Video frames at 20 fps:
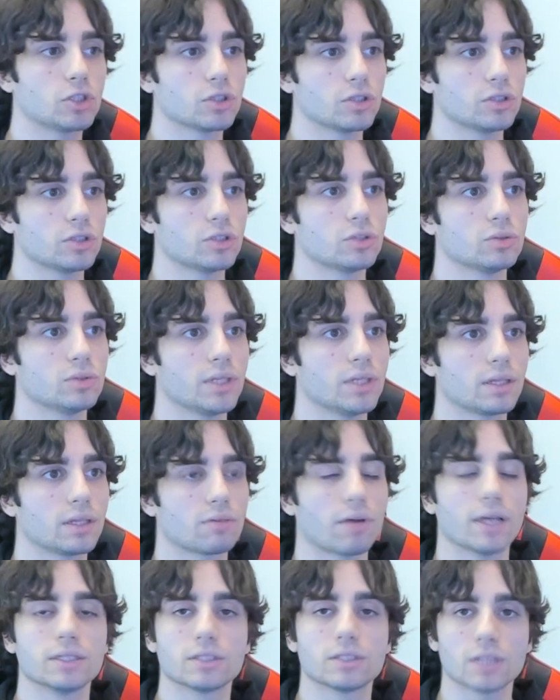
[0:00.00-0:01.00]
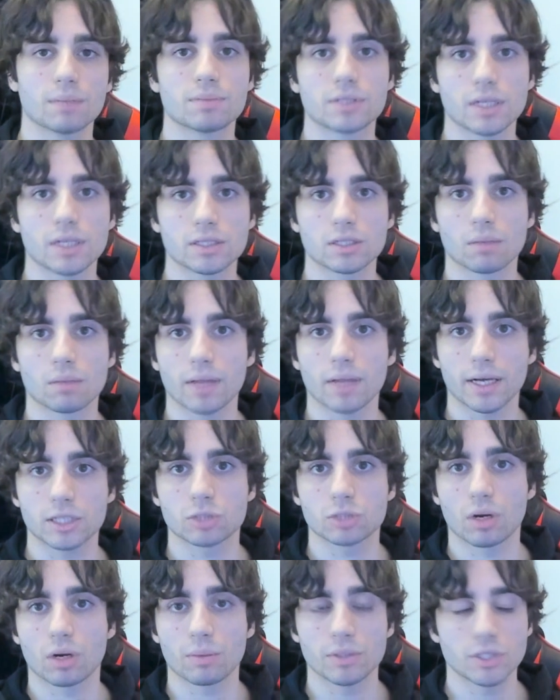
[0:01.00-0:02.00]
to get the right subsets on Black
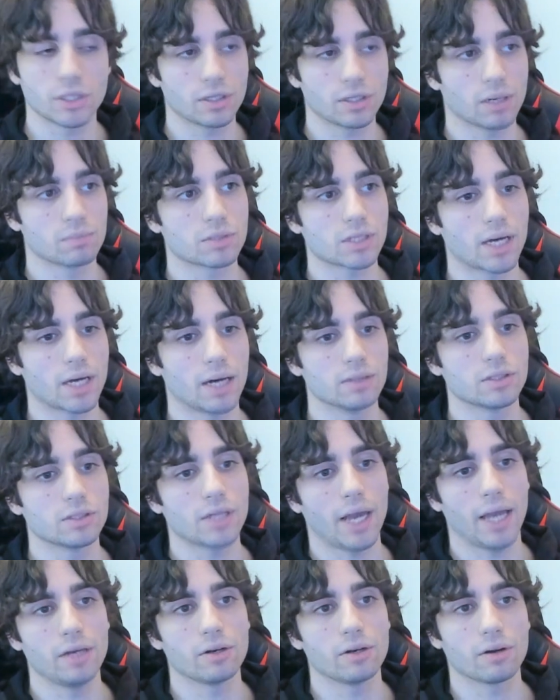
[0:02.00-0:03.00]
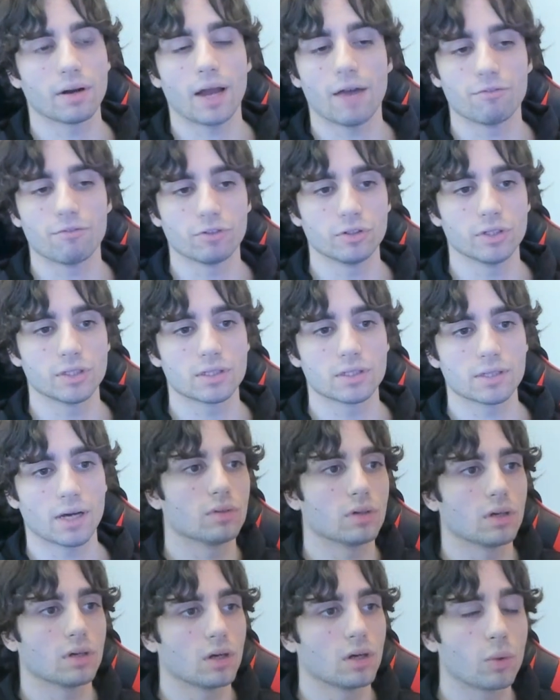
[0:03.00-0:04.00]
Swan when she comes out, and you're gonna have a good
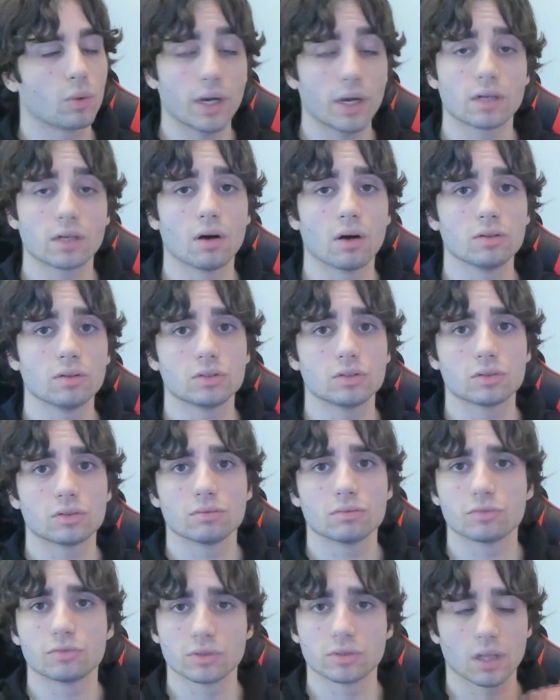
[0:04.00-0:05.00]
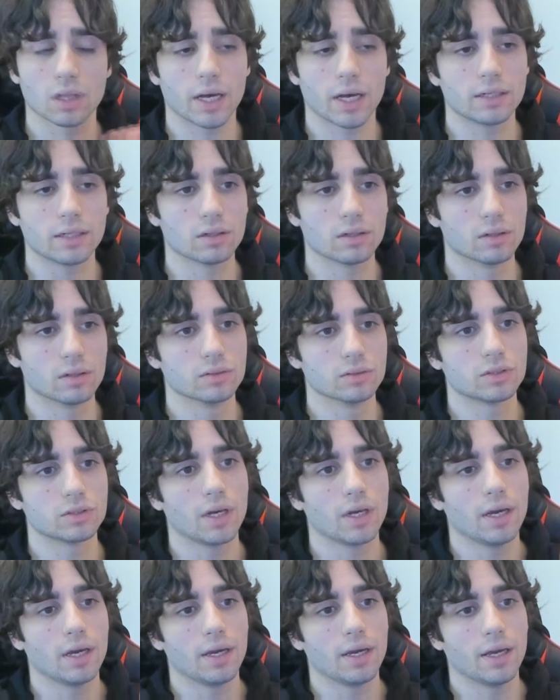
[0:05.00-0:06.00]
time. Quick note for the light cones:
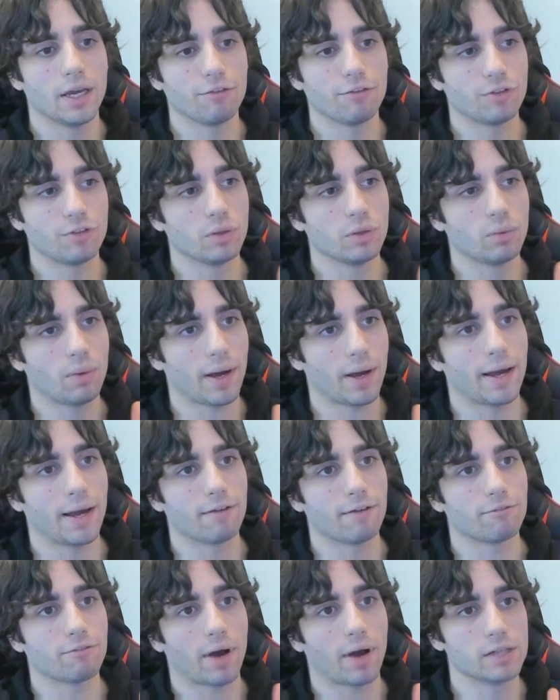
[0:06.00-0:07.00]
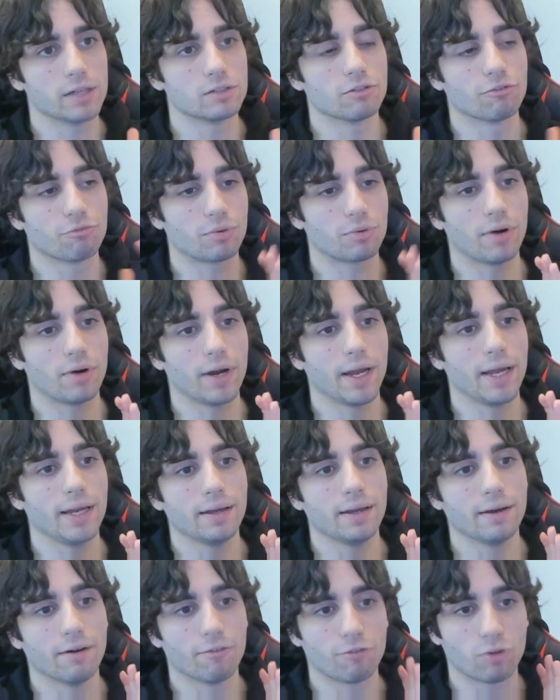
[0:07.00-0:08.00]
if you have Eyes of
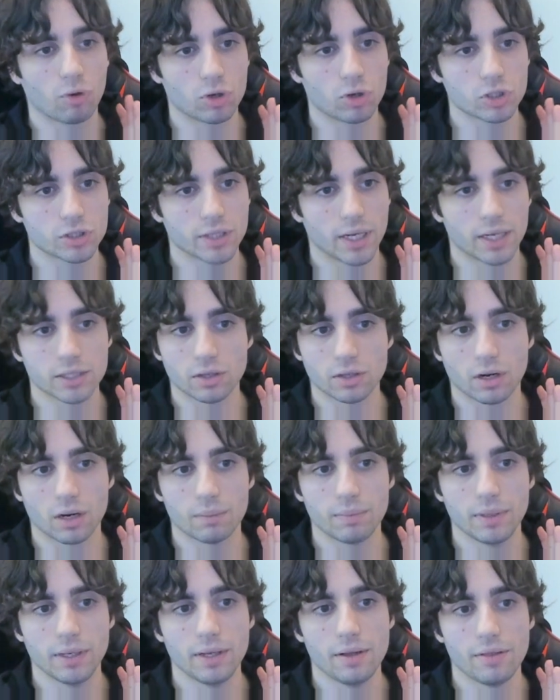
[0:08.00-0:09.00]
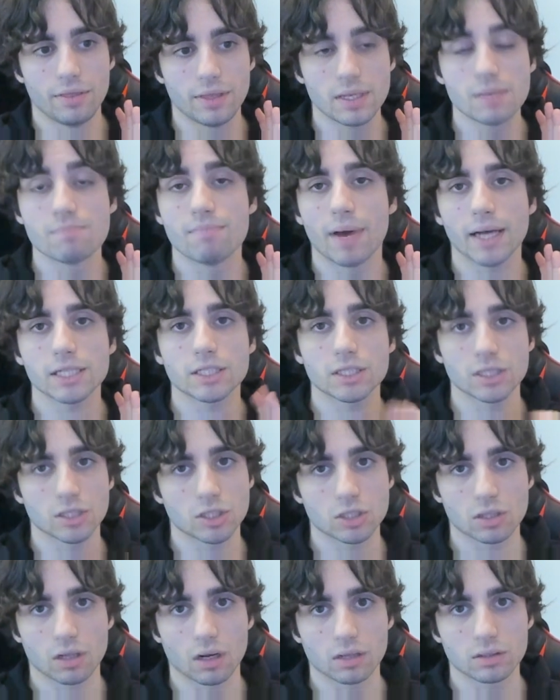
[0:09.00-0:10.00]
Prey, of course that is gonna be the best in
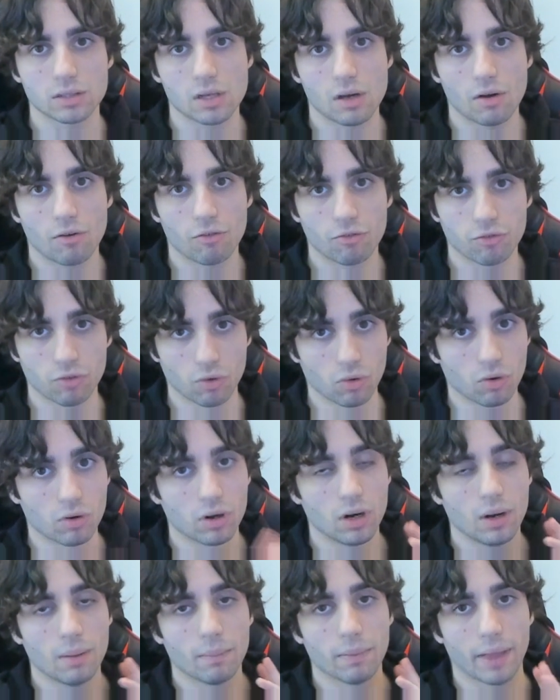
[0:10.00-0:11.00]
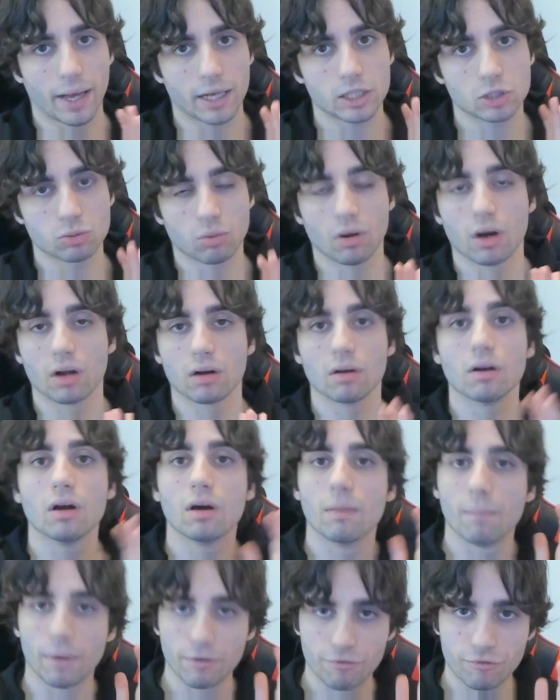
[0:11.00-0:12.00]
slot for Black Swan,
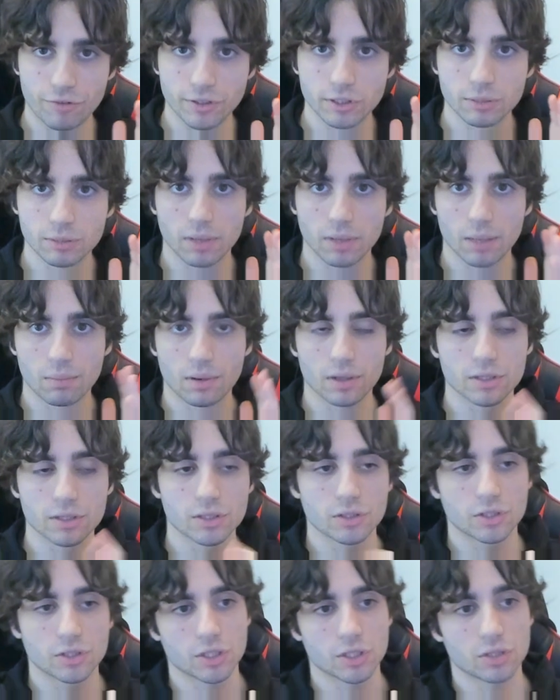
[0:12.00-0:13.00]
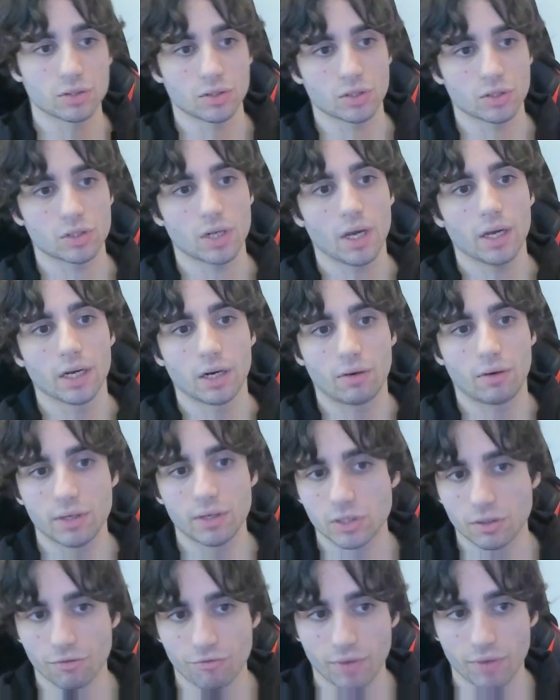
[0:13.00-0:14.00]
my free-to-play brothers and sisters.
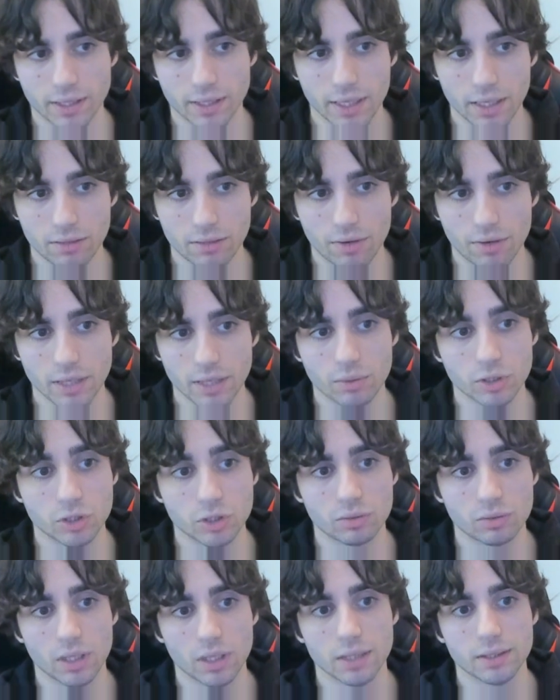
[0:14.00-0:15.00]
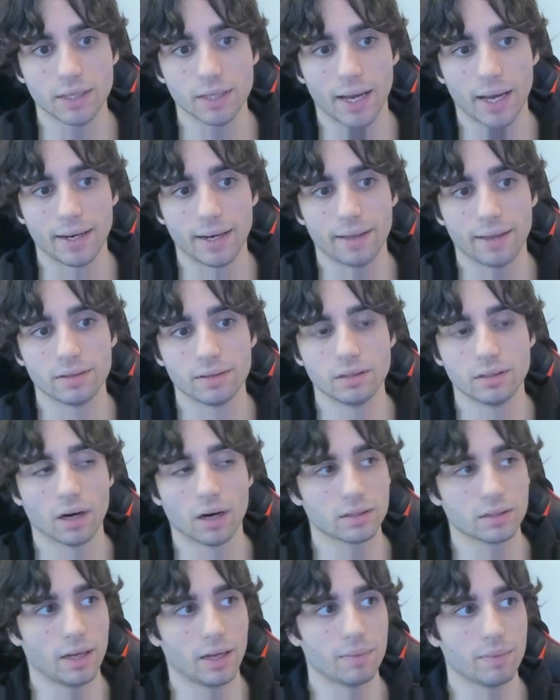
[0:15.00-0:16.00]
Increases effect hit rate, what you need, and then the
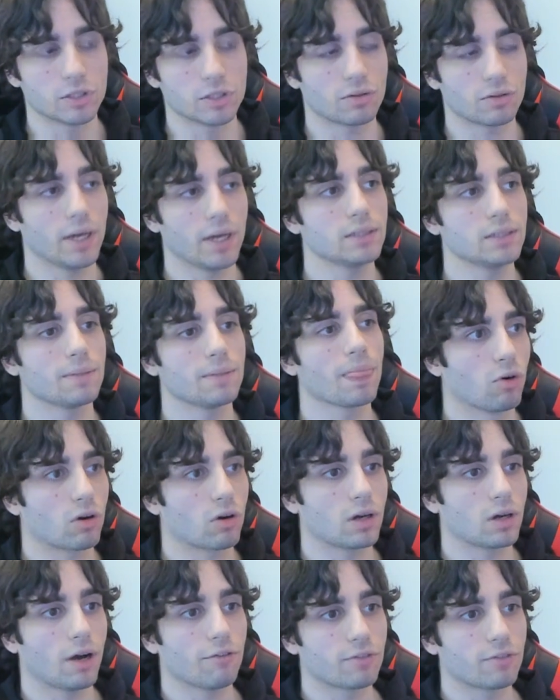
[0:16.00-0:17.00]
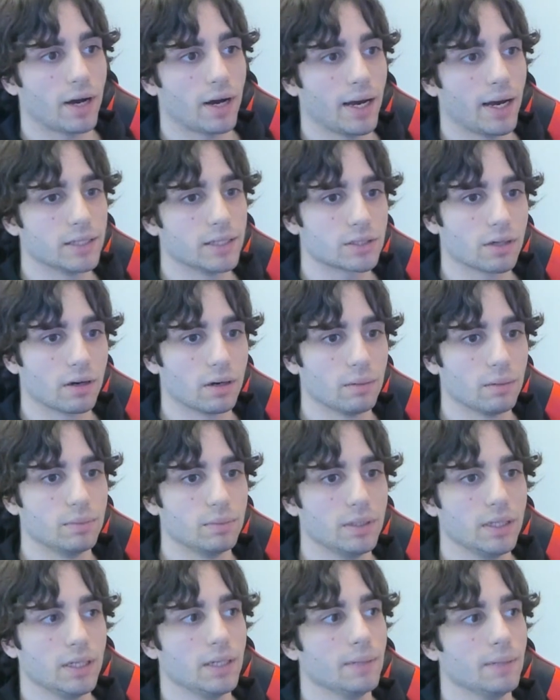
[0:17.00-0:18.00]
dot damage, right? Kafka, it's gonna
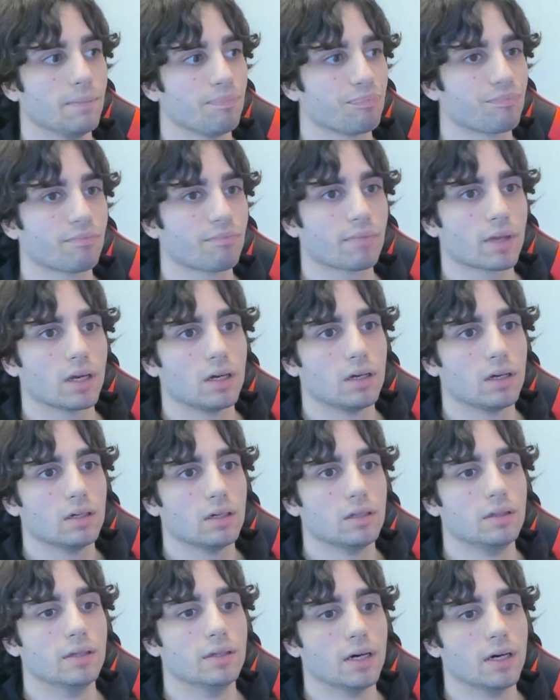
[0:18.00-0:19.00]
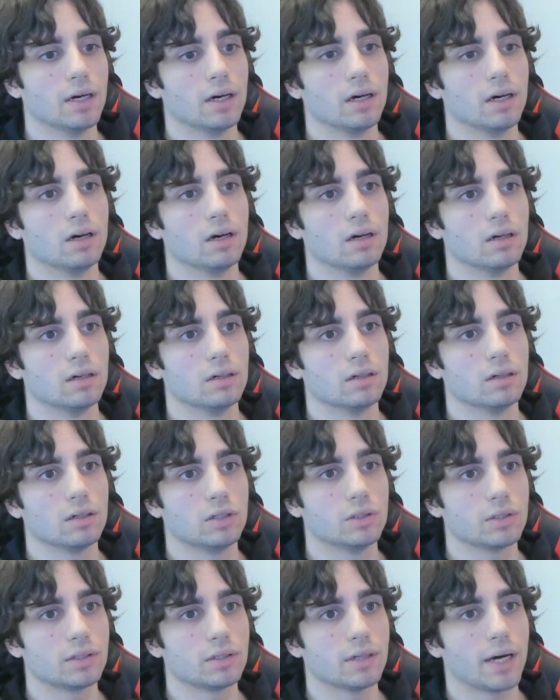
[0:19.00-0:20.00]
be the
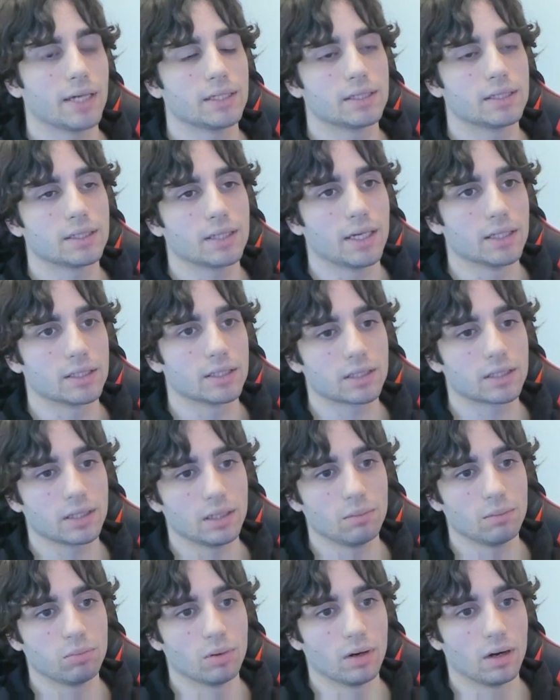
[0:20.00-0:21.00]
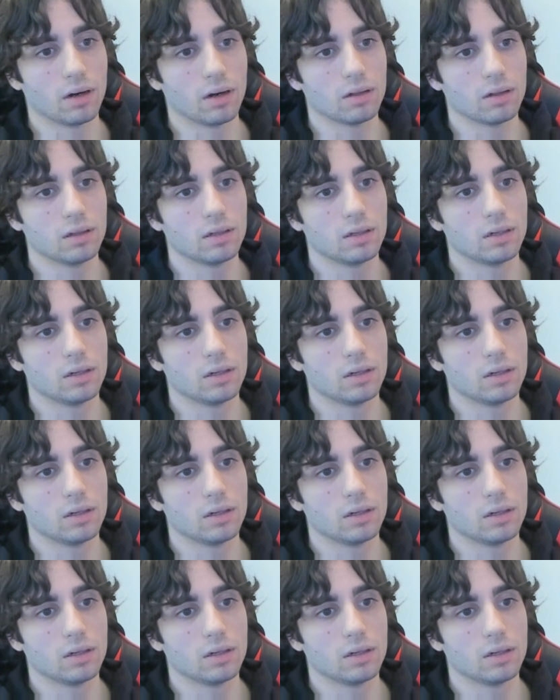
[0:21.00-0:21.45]
good night and sleep well.